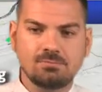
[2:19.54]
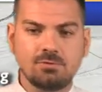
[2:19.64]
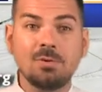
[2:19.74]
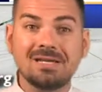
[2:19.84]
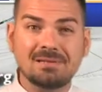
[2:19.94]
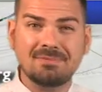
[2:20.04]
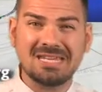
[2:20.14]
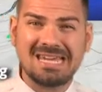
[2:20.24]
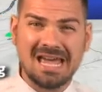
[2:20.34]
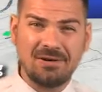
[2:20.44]
doing
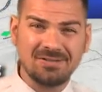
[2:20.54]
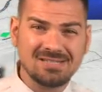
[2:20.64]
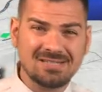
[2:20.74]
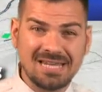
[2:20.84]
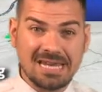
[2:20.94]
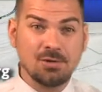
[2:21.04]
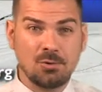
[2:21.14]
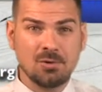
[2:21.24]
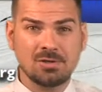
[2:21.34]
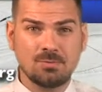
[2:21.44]
something else, like
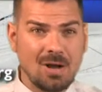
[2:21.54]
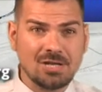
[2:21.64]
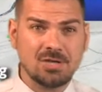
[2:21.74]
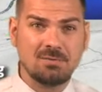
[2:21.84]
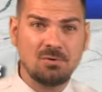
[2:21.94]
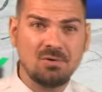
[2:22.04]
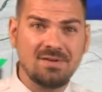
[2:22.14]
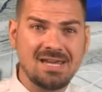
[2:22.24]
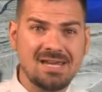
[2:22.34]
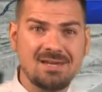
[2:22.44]
indoors, watching a
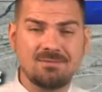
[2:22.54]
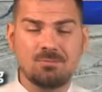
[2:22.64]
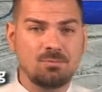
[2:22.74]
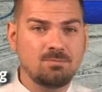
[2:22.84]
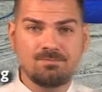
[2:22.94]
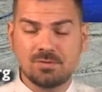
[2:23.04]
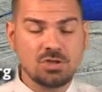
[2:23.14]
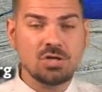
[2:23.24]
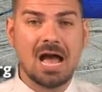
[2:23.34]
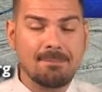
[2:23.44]
movie,
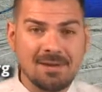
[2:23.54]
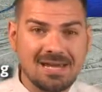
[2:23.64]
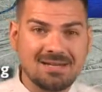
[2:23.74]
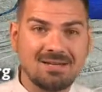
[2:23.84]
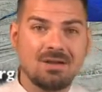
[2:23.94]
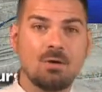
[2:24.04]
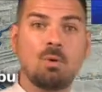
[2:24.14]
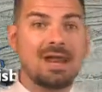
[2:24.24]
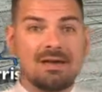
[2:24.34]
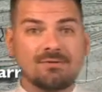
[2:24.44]
shopping,
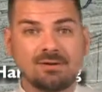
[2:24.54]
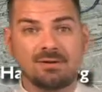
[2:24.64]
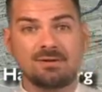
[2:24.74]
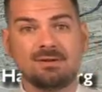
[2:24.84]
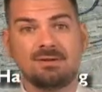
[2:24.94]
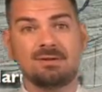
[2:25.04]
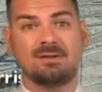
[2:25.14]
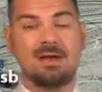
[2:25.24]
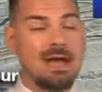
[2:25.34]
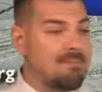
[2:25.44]
whatever.
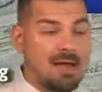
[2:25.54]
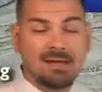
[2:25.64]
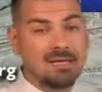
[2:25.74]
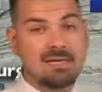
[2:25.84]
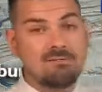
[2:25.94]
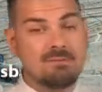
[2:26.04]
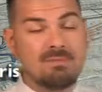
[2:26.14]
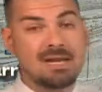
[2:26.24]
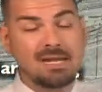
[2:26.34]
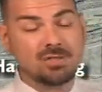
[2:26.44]
I'm not going to give you
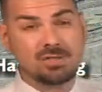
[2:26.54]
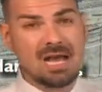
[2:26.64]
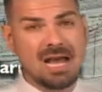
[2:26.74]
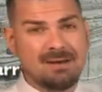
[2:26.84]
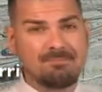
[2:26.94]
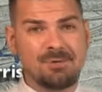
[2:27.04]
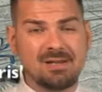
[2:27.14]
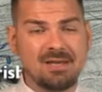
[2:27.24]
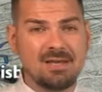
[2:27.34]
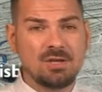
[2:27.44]
money to shop,
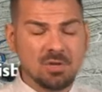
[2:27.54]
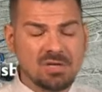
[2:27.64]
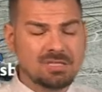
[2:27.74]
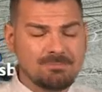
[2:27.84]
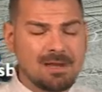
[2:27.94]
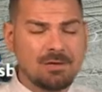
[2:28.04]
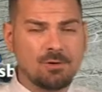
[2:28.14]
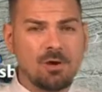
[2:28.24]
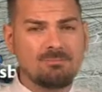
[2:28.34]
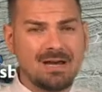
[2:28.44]
but you can spend
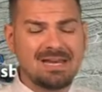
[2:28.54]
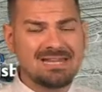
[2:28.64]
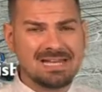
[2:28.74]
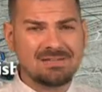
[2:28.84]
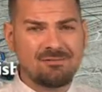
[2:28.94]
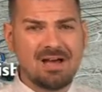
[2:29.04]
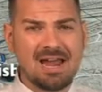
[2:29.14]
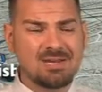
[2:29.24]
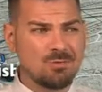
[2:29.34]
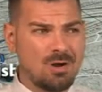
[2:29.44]
your own money. That's
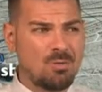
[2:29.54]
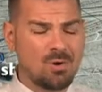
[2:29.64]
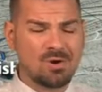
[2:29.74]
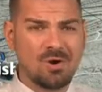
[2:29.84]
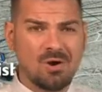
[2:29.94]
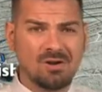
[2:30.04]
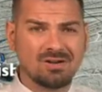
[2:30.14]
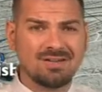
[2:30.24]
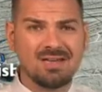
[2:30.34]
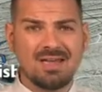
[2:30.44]
fine. You all work
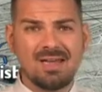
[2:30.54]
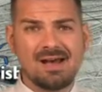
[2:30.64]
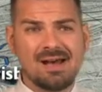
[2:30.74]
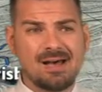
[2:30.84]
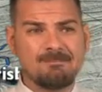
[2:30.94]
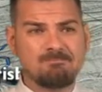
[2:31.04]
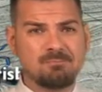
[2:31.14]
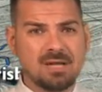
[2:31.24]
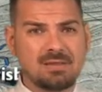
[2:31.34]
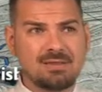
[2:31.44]
hard.
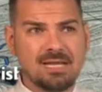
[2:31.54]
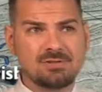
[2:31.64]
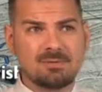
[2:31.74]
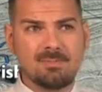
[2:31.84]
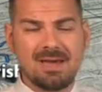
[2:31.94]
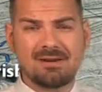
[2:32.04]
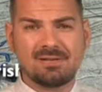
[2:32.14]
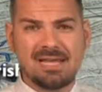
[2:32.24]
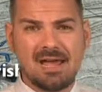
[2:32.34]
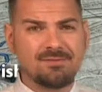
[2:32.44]
But things are going to be better
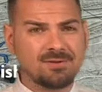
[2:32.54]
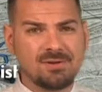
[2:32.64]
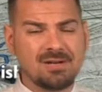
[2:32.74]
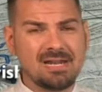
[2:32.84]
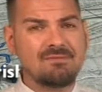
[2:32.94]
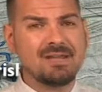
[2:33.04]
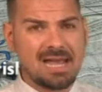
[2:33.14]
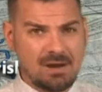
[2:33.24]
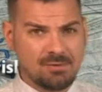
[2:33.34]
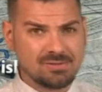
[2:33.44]
in the afternoon and
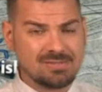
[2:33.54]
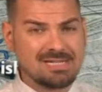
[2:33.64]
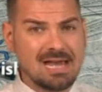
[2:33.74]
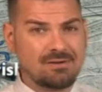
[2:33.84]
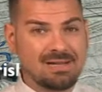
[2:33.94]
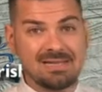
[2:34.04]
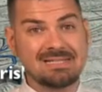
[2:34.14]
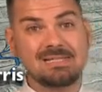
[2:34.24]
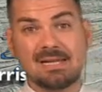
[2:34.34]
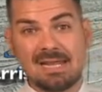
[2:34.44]
evening hours on Saturday. Then
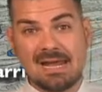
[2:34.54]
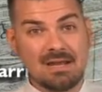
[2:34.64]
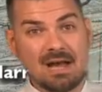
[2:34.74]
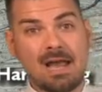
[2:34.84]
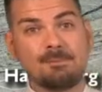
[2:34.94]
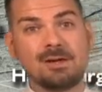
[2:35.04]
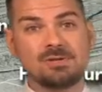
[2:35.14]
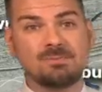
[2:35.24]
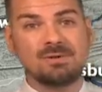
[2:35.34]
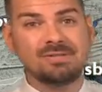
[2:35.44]
Sunday, high
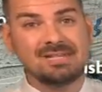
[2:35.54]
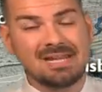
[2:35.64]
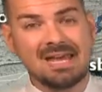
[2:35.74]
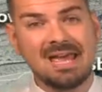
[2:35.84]
pressure builds in,